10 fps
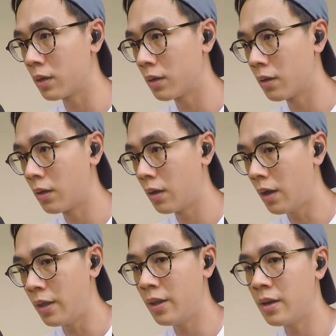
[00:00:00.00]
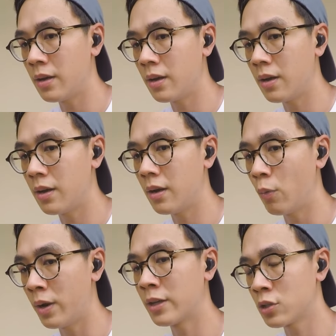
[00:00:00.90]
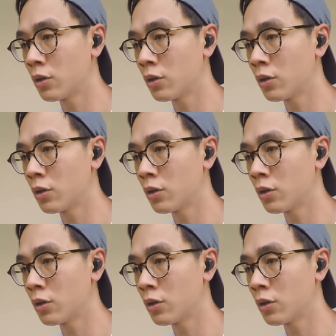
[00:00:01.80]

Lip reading: And then when I talk to